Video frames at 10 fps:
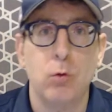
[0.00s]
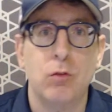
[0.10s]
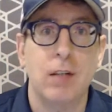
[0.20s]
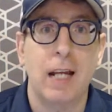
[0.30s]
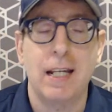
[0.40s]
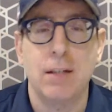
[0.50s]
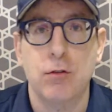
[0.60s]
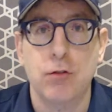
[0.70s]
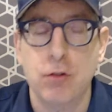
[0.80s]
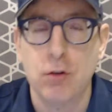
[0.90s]
Today is
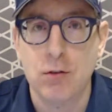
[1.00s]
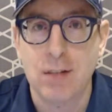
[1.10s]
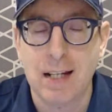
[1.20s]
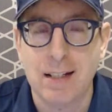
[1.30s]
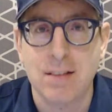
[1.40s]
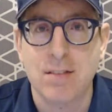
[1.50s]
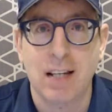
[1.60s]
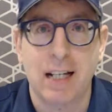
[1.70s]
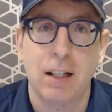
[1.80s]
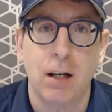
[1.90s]
Tuesday, the
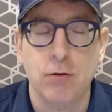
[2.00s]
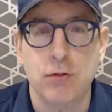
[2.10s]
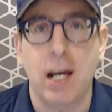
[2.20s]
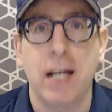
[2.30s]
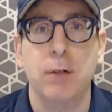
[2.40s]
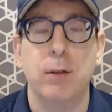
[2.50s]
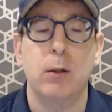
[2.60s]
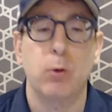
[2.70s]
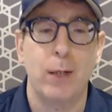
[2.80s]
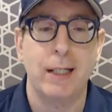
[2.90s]
2nd of January
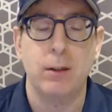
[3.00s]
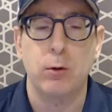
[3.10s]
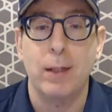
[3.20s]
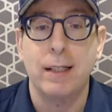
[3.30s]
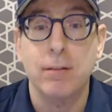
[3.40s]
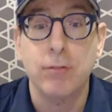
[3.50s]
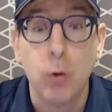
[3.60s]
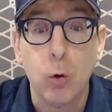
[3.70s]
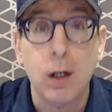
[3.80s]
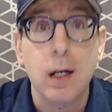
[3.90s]

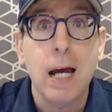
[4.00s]
2024,